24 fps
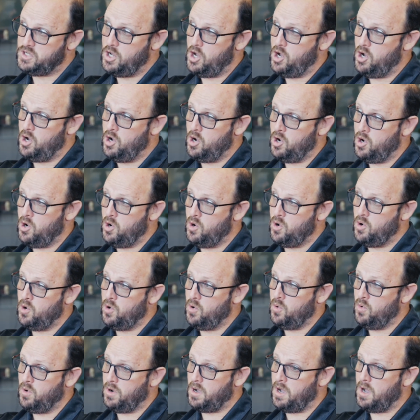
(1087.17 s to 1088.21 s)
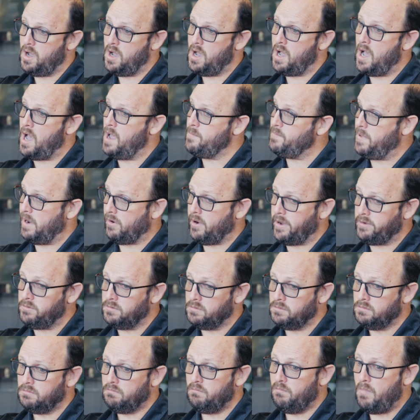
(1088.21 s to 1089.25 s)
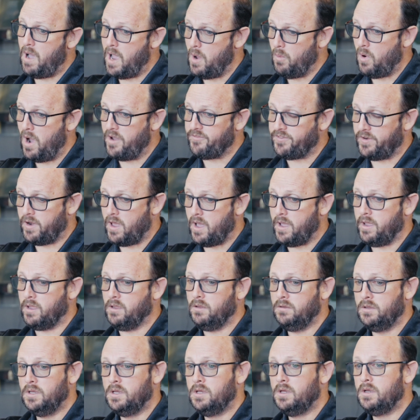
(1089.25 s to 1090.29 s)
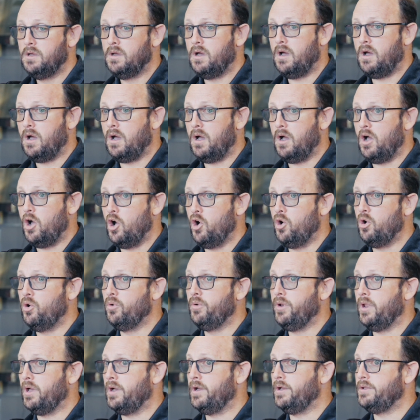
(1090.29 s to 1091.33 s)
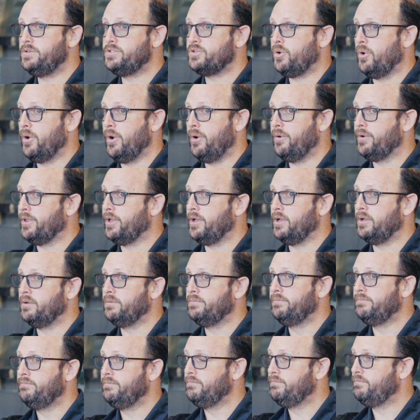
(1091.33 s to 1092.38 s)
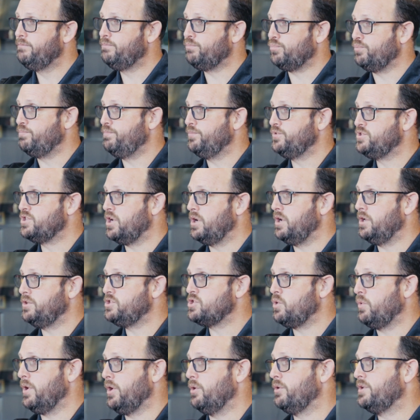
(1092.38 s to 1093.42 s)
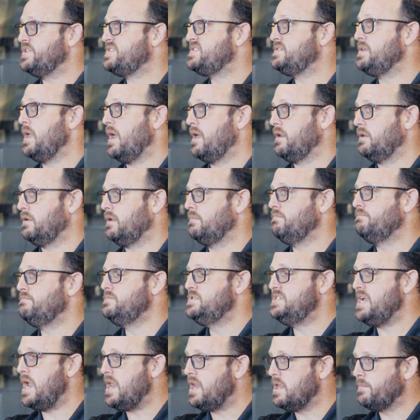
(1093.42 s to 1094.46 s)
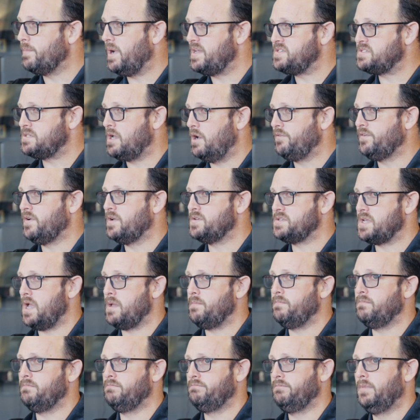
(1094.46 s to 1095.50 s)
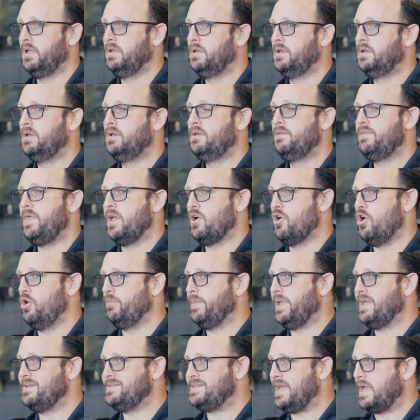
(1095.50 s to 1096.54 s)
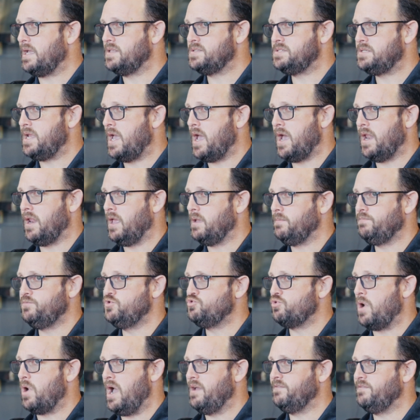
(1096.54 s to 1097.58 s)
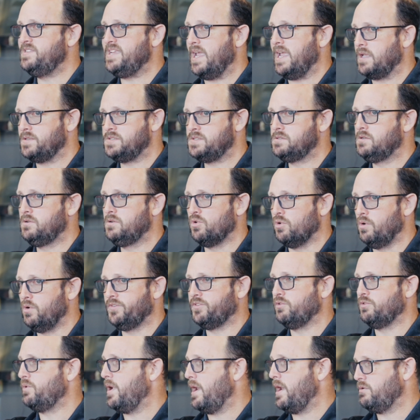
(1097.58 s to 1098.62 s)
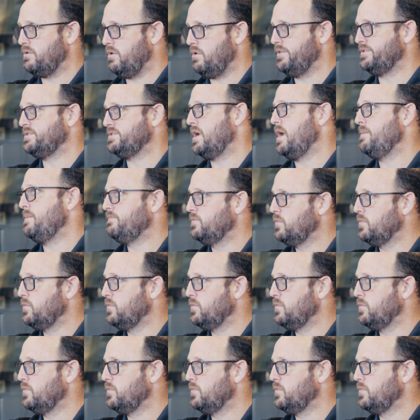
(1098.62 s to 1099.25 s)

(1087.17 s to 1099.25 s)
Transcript: So I'm married. My wife and I own a Toyota Sienna. I'm dating myself because they call me a dance dad. I drive dance girls around all the time.